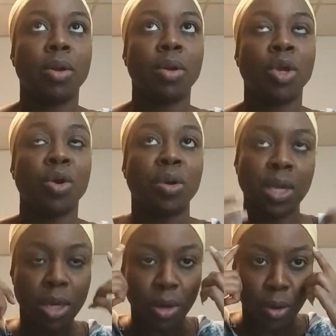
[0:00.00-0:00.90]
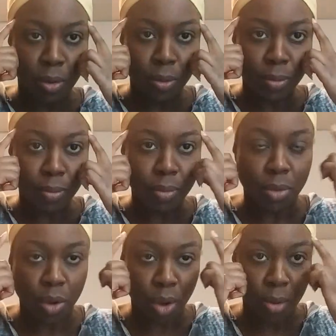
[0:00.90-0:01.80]
your ego
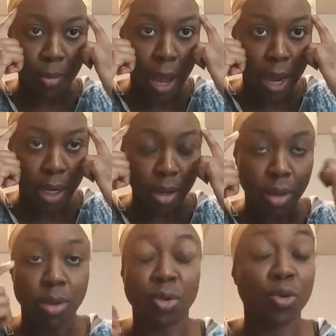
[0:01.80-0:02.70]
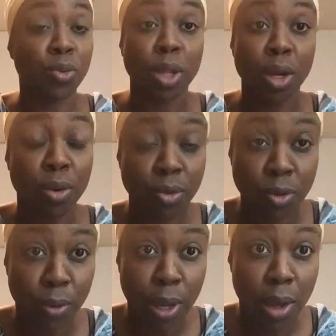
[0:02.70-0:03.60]
or your mind doesn't really know what's
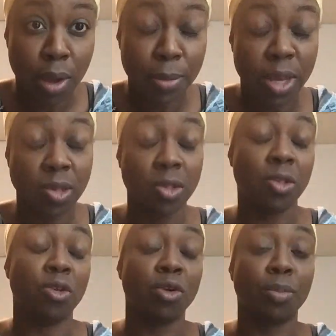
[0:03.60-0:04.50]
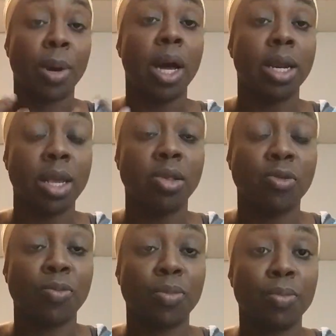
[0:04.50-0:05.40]
going on because this is your
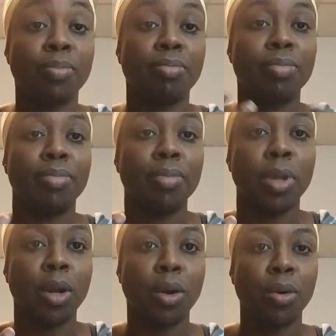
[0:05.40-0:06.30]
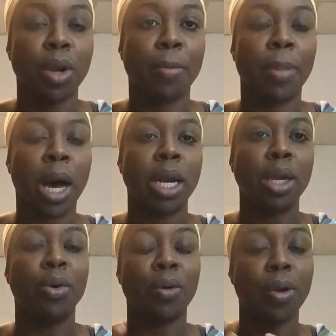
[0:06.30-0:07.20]
body's, your
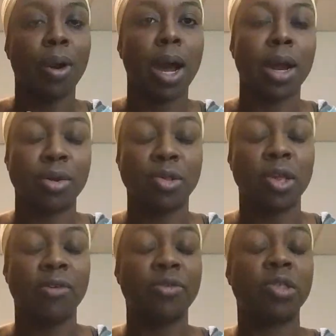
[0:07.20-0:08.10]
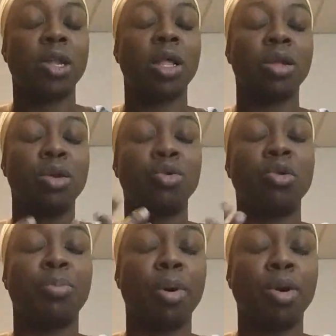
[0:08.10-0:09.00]
body or your higher self is telling you
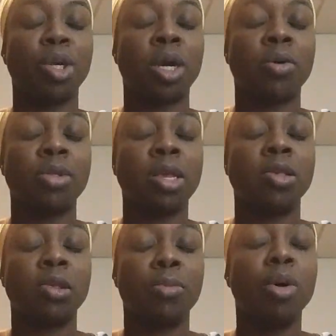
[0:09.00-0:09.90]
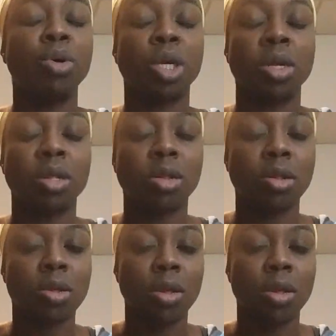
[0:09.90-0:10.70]
to purge out these emotions.